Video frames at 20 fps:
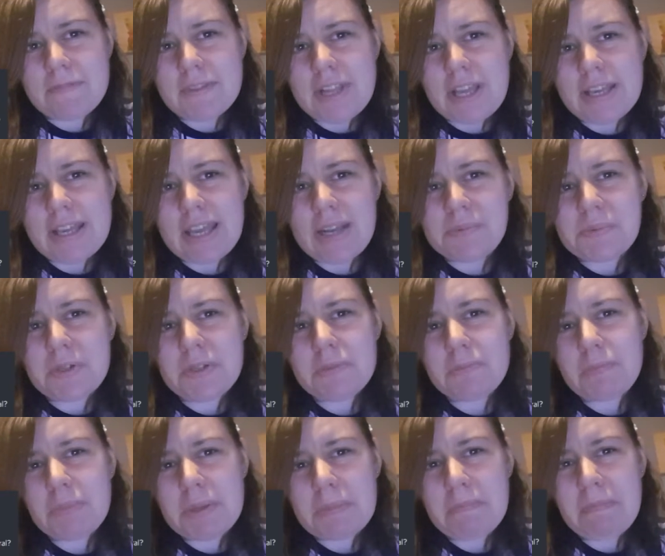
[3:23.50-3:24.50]
I kind of want it
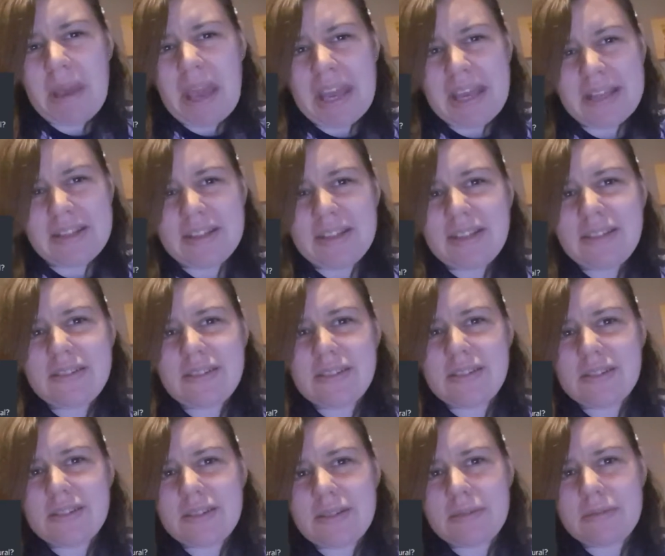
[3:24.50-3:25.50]
to be painless,
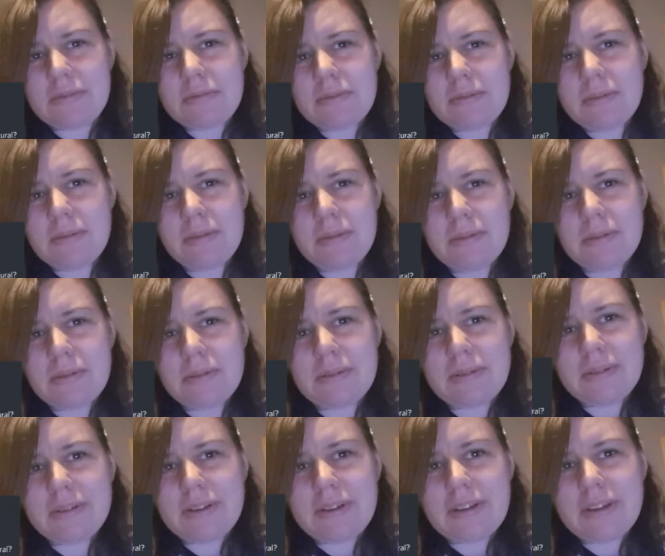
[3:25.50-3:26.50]
so
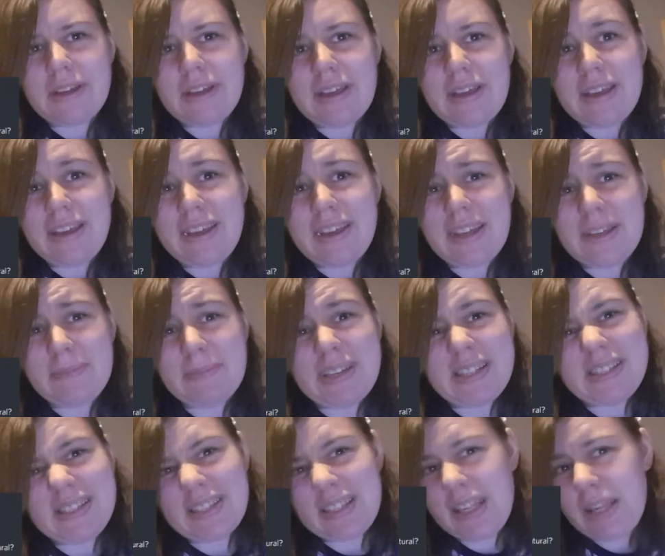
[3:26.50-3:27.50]
in my
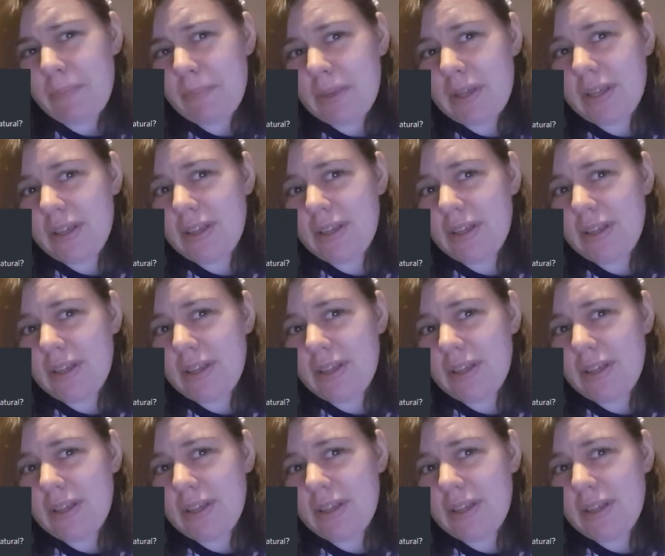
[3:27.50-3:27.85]
sleep.